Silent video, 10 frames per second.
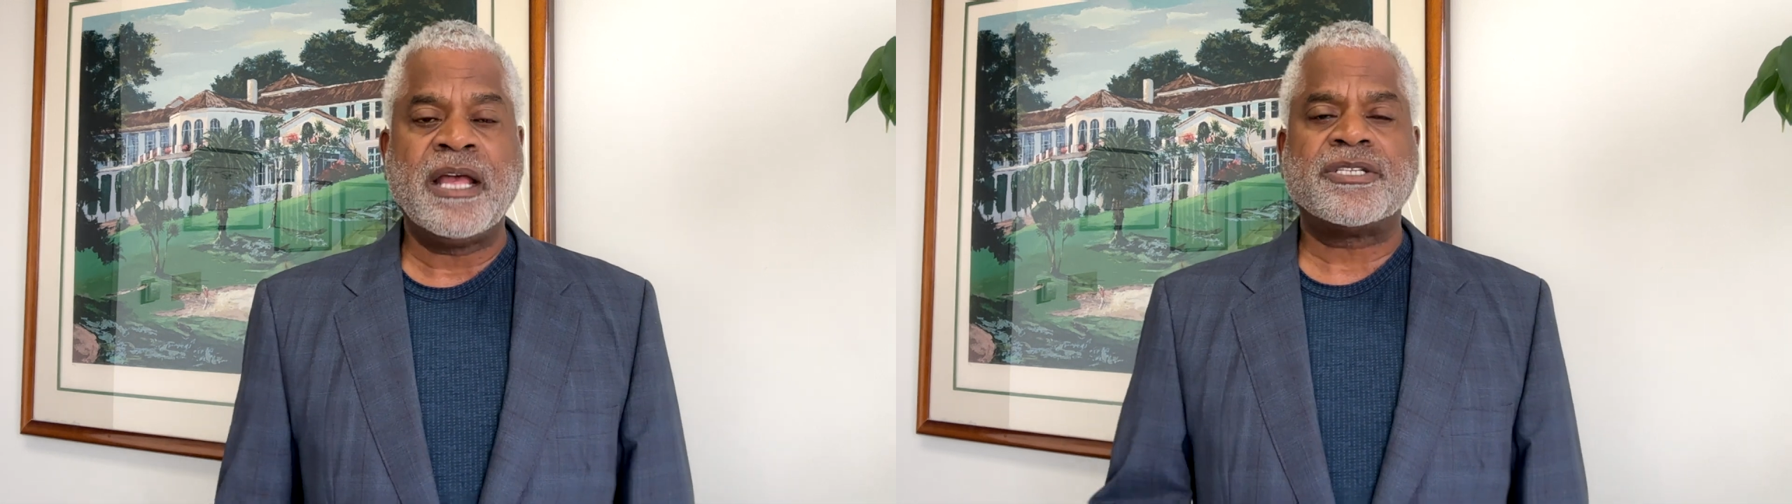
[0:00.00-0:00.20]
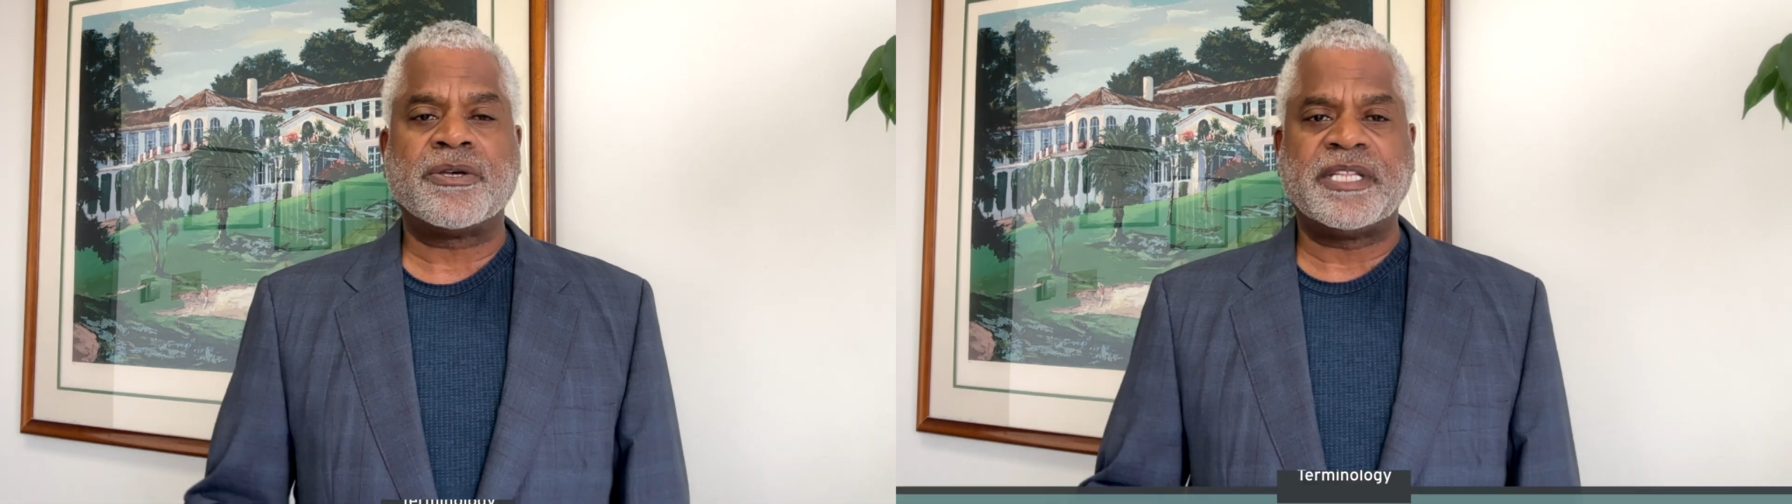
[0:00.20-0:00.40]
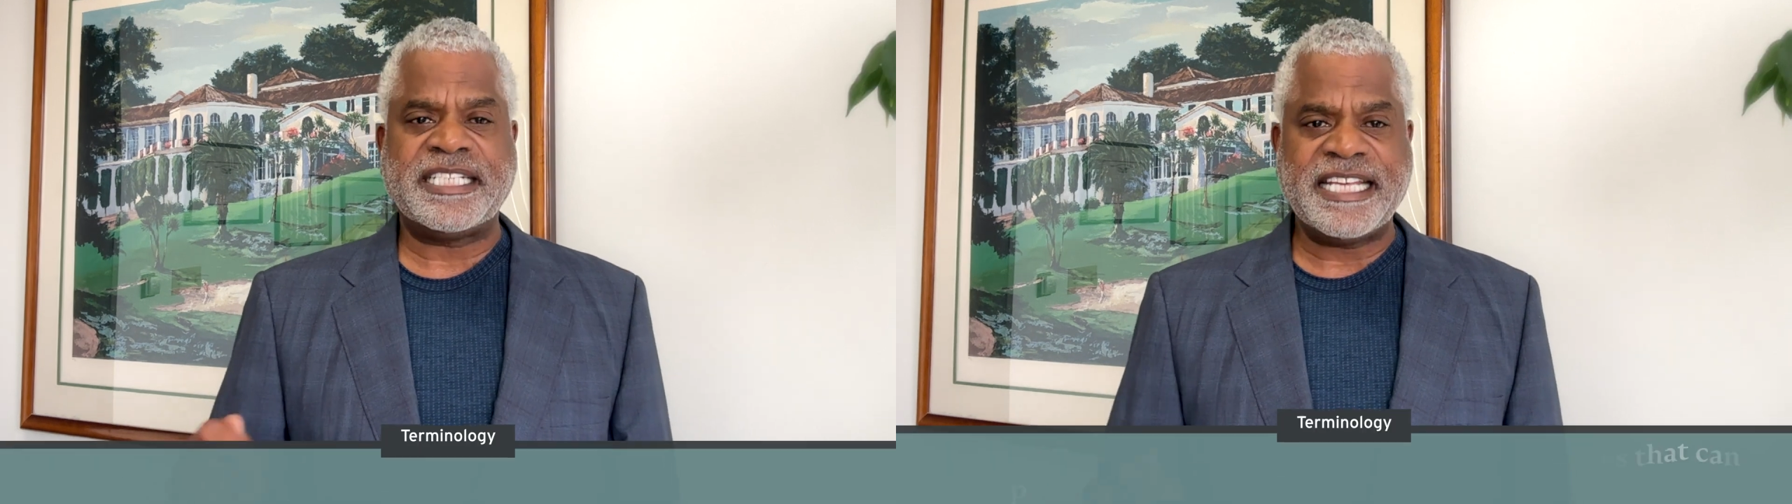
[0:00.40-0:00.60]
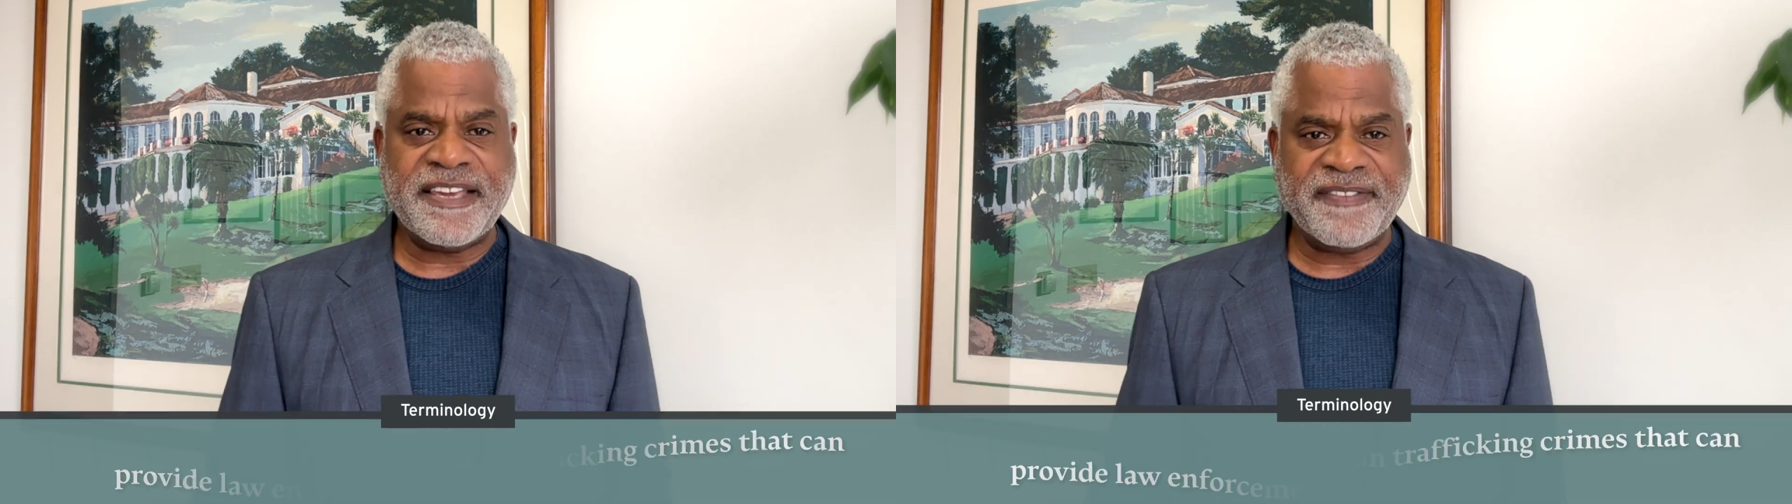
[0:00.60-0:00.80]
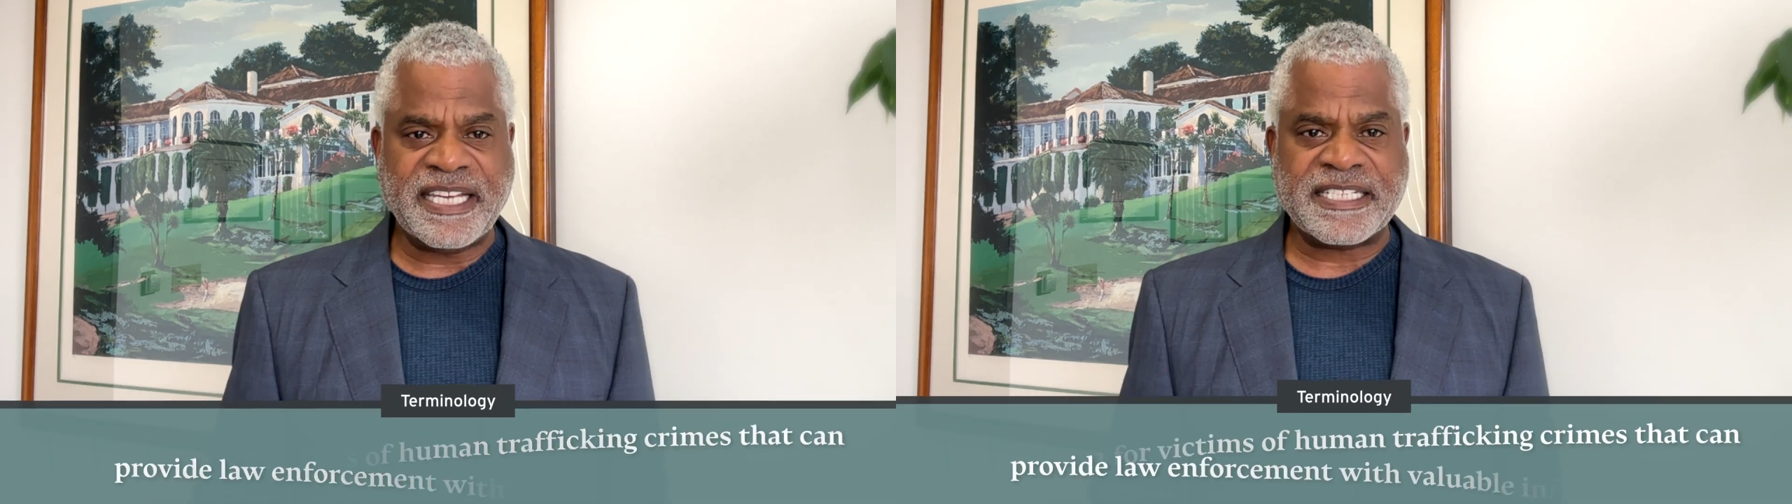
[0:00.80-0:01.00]
So the
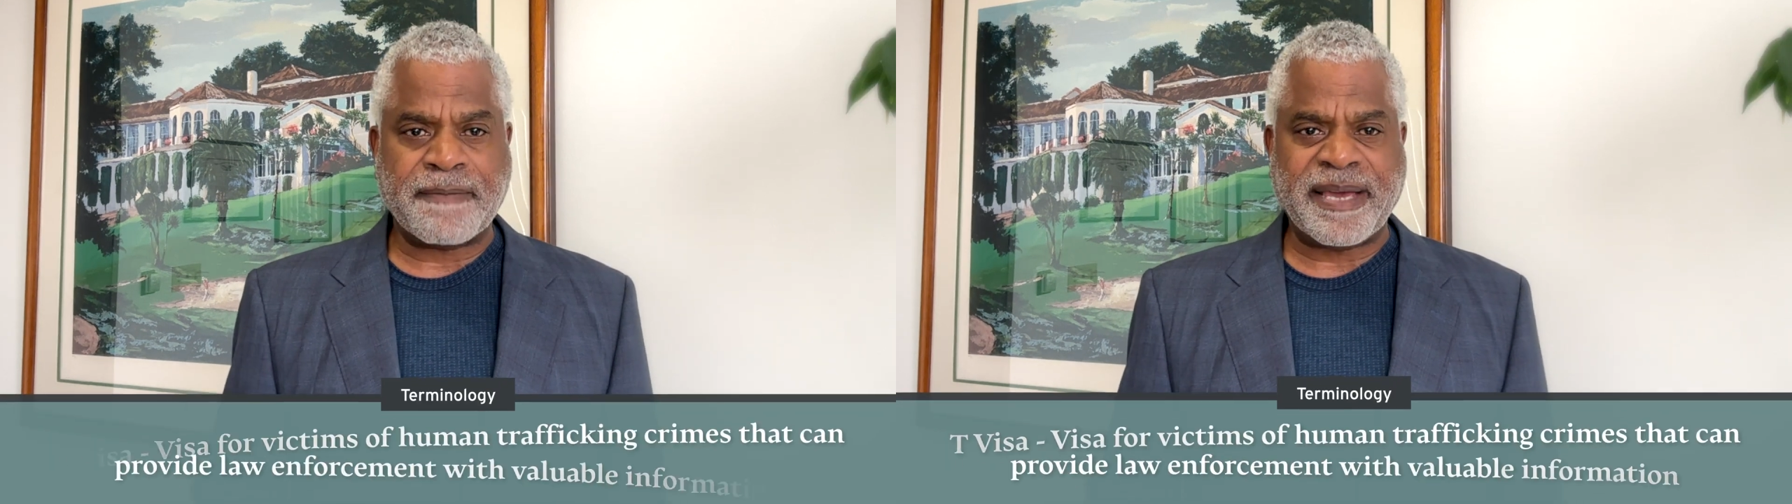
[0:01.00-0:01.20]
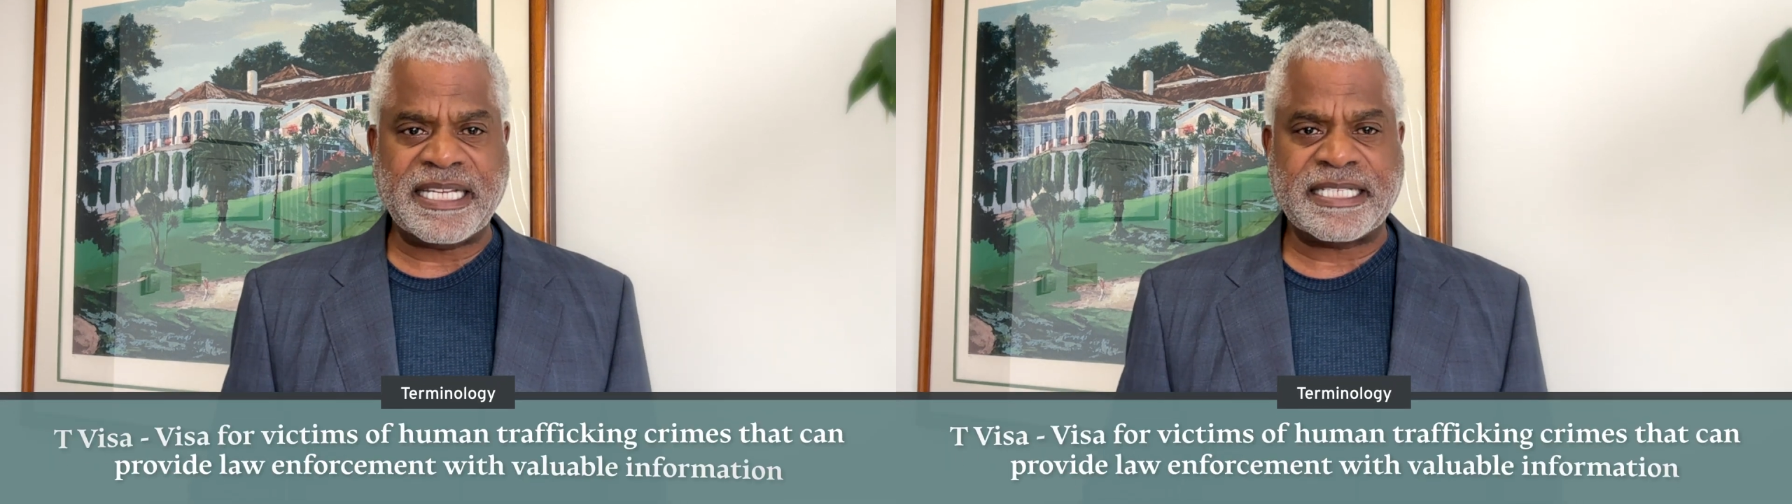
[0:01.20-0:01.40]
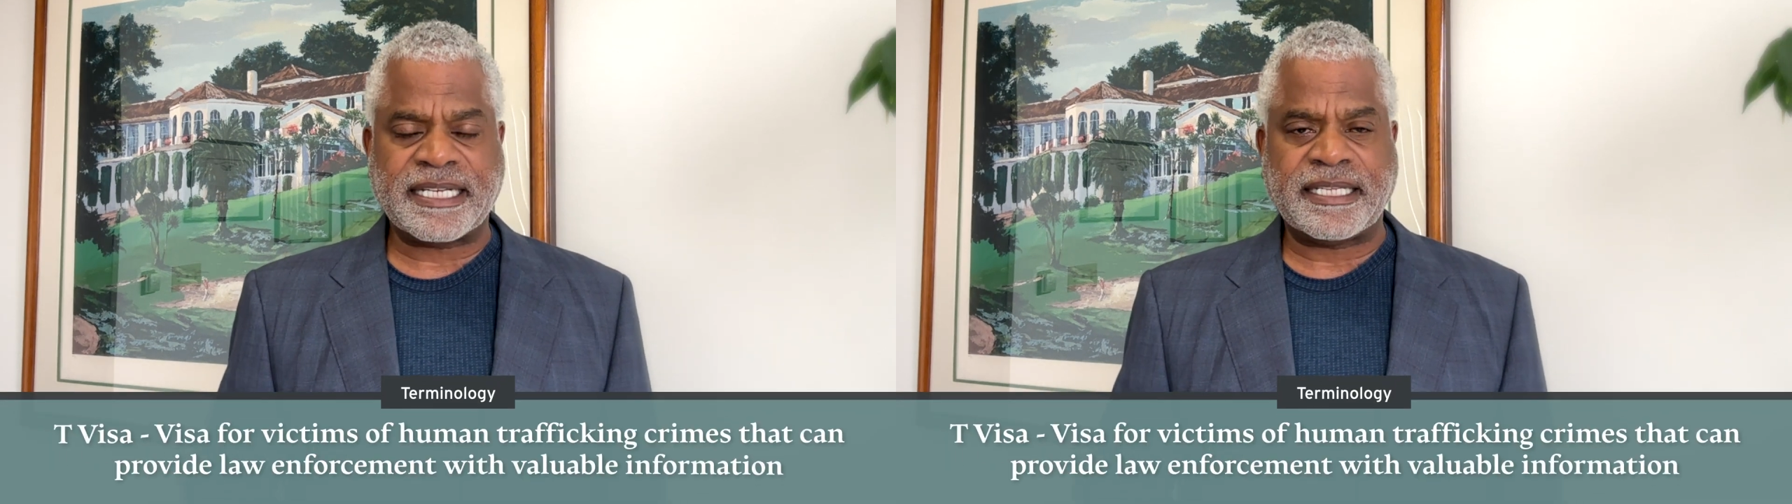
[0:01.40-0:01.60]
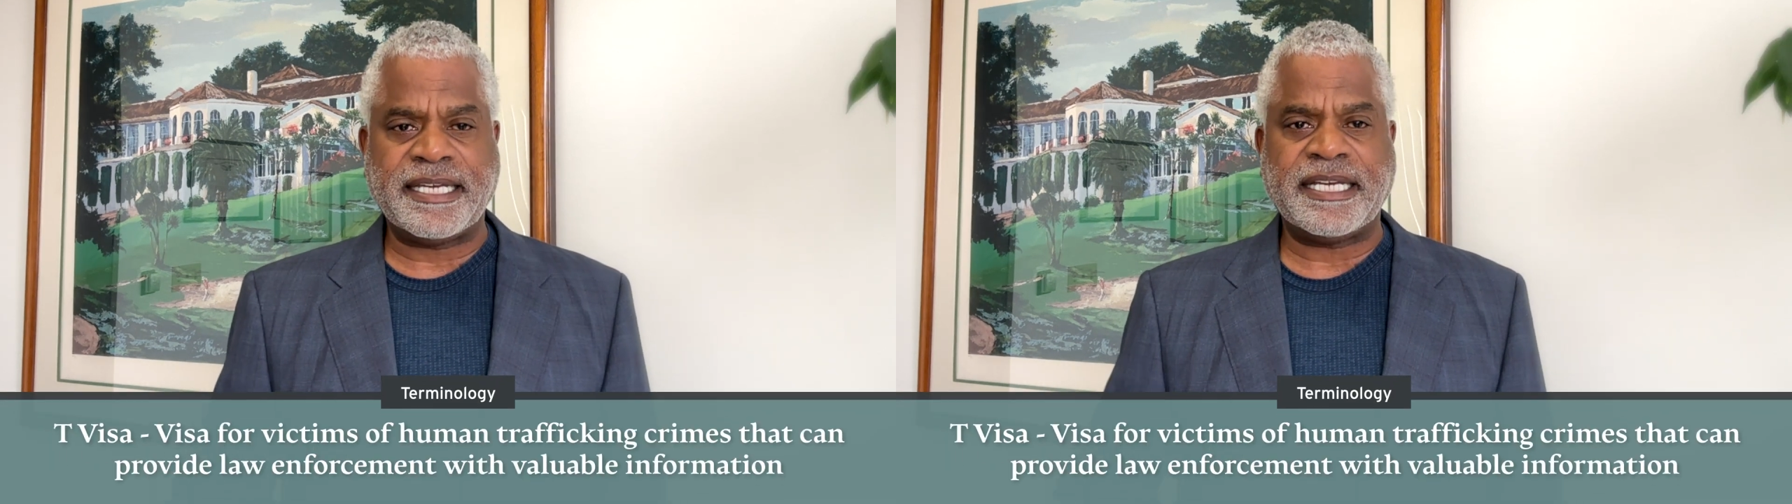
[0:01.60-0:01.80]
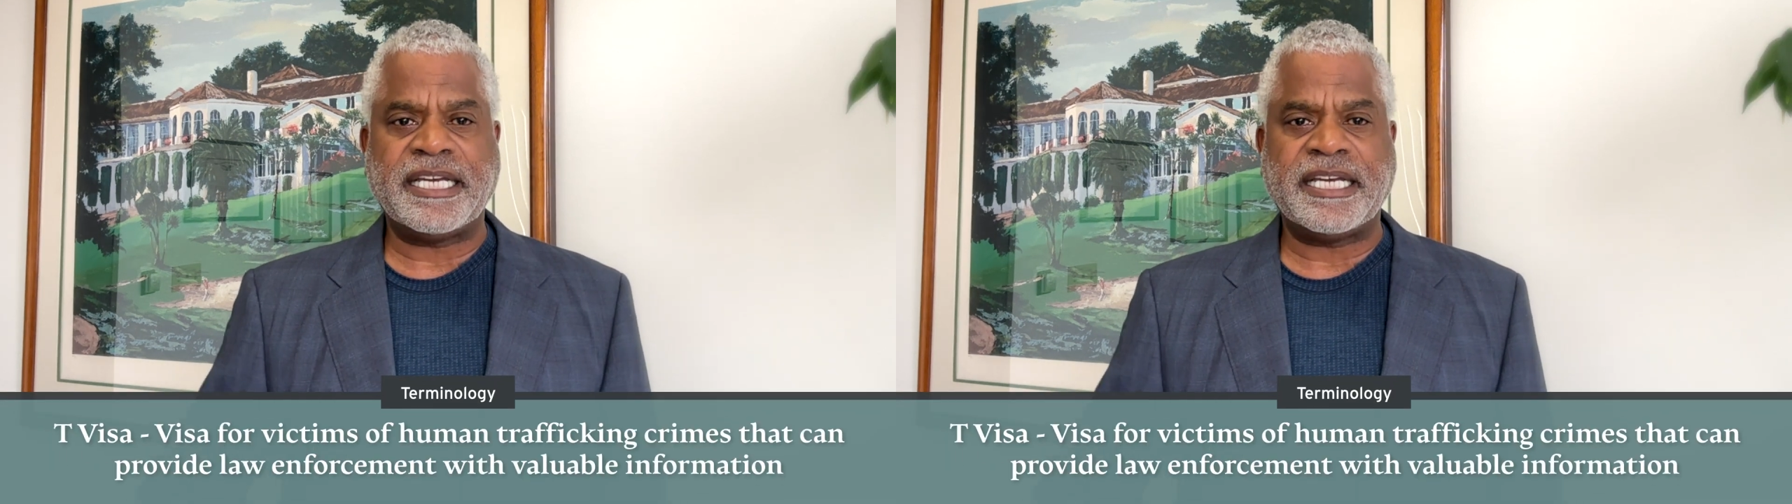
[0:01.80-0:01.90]
T visa basically